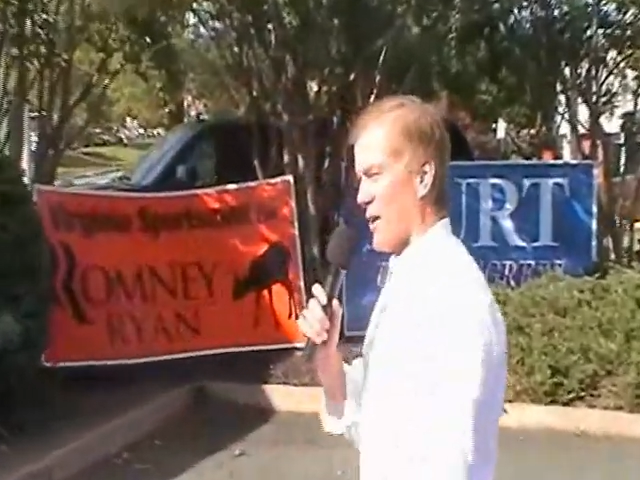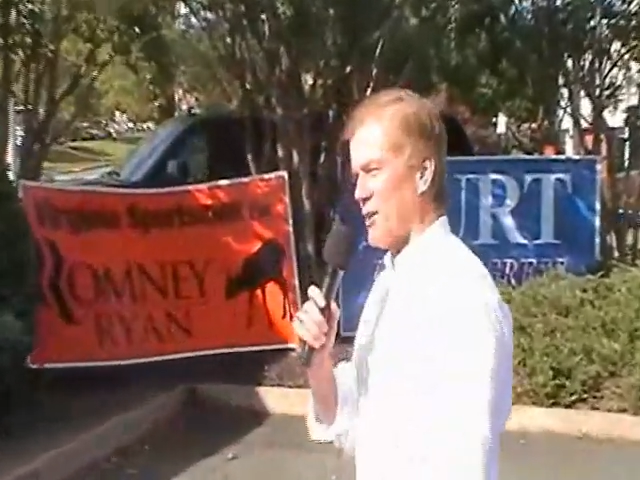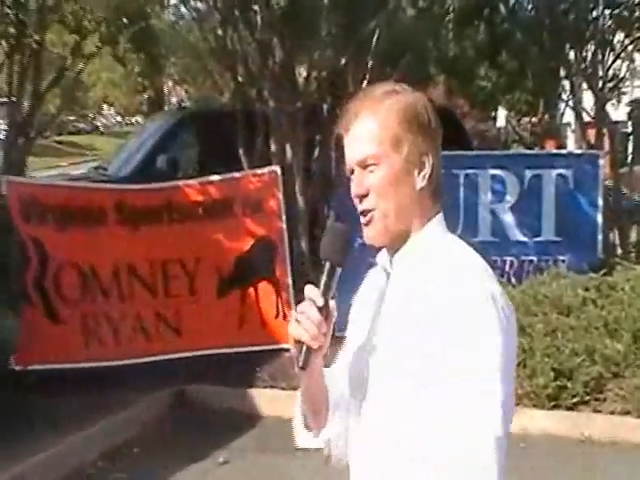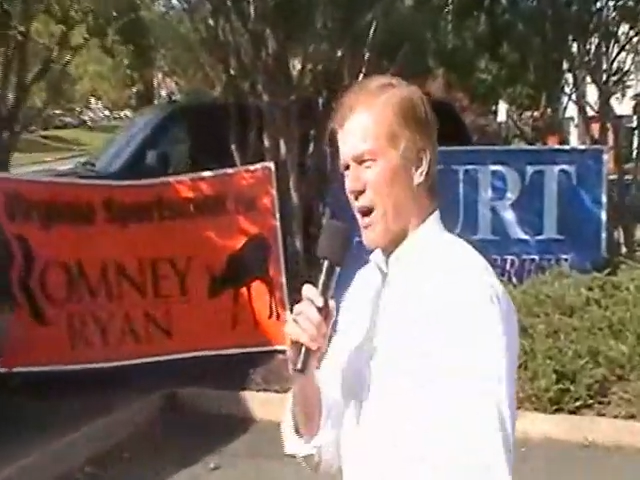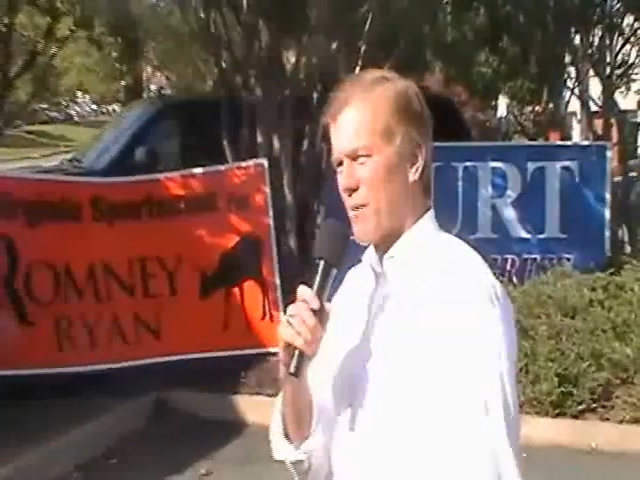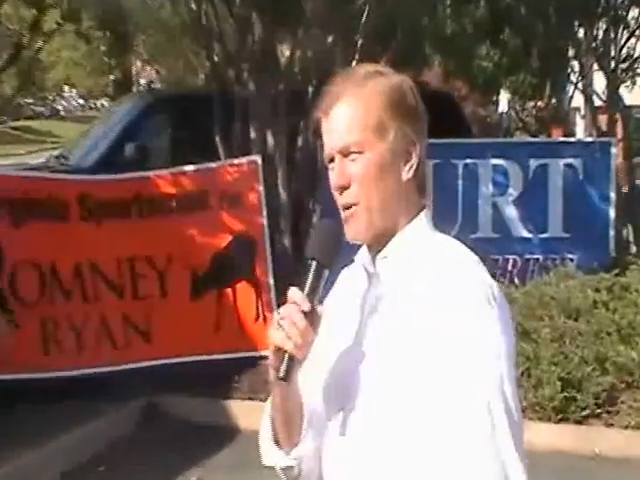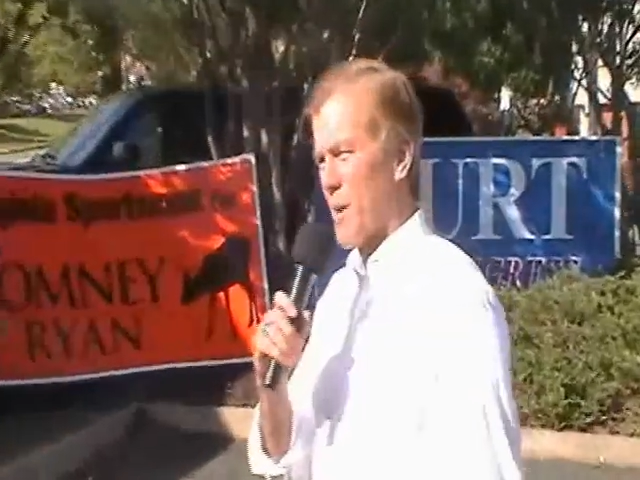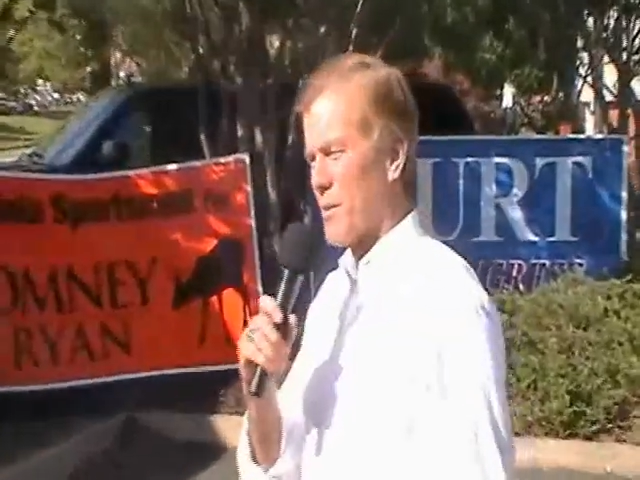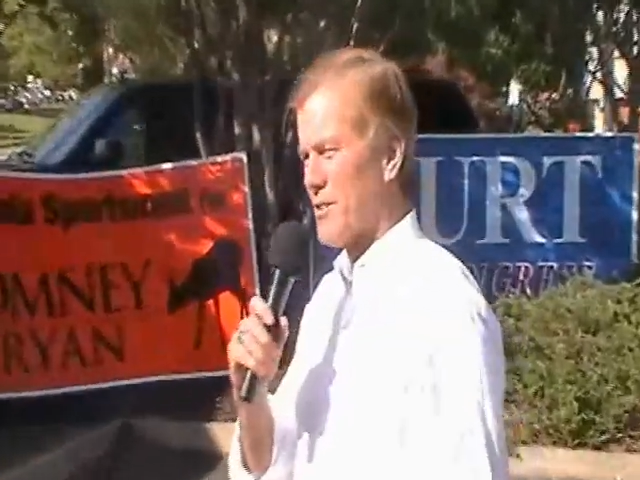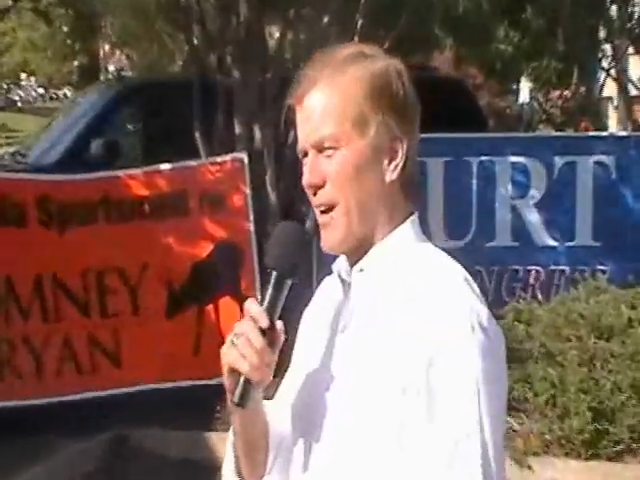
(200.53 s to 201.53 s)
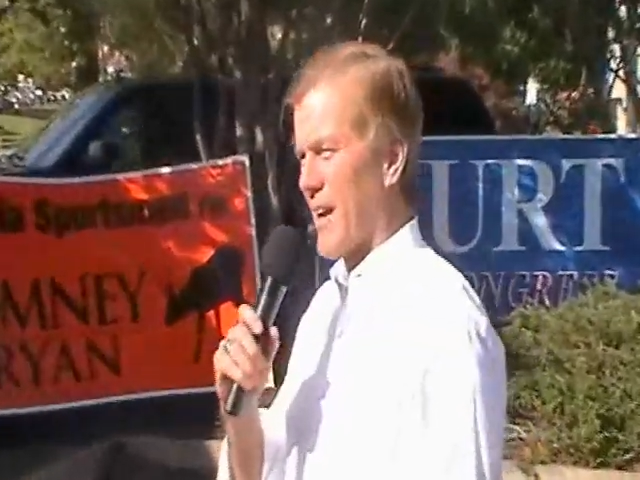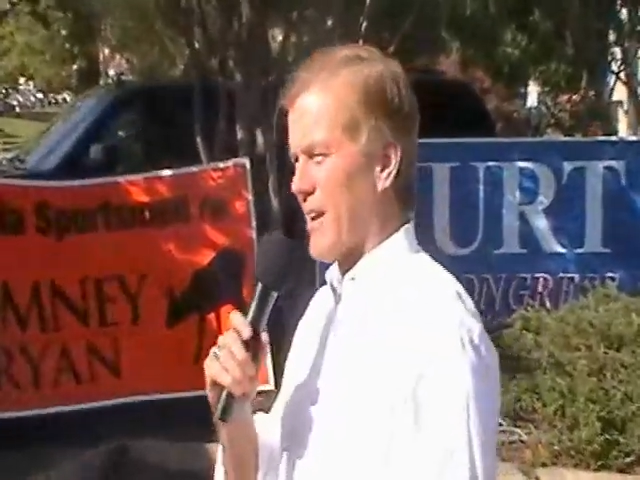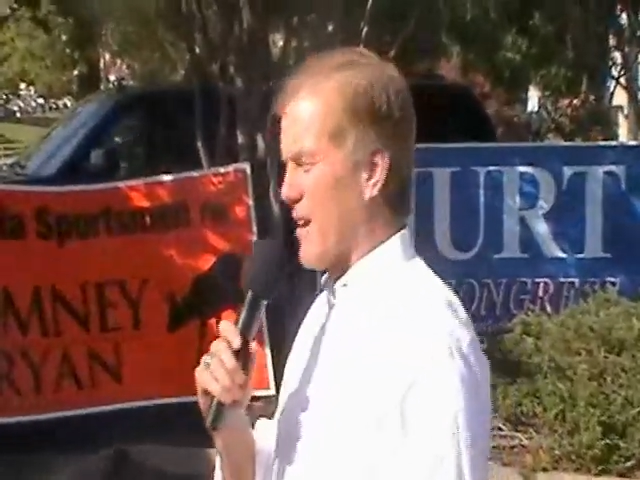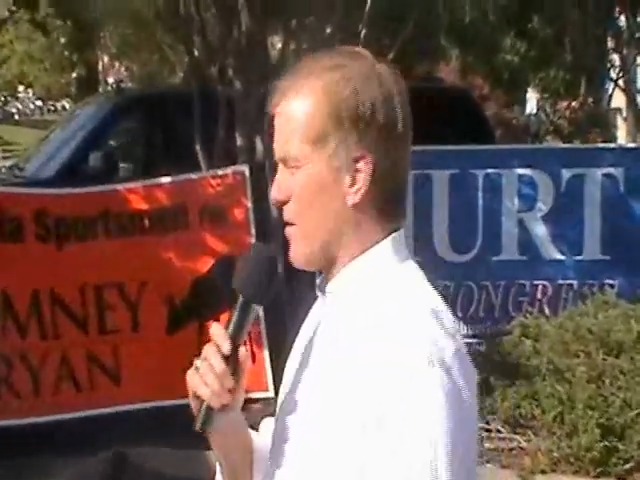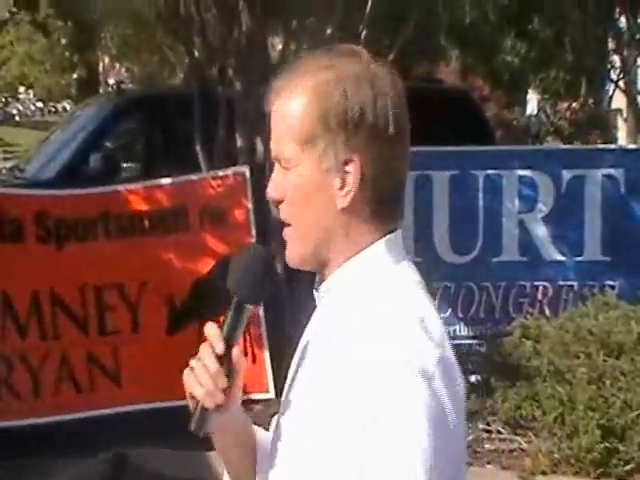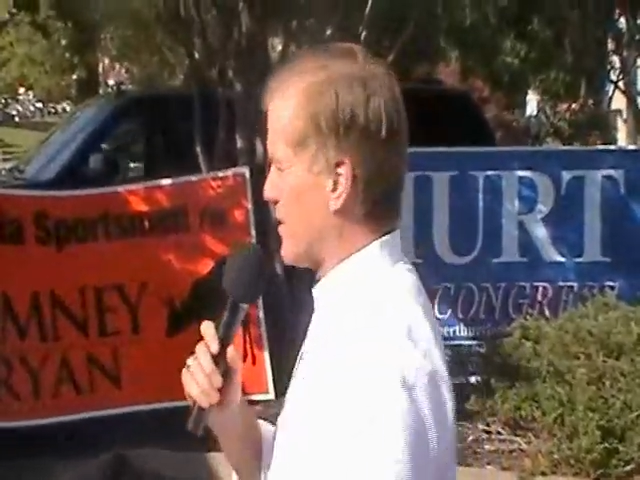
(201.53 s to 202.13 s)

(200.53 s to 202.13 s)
great job representing you.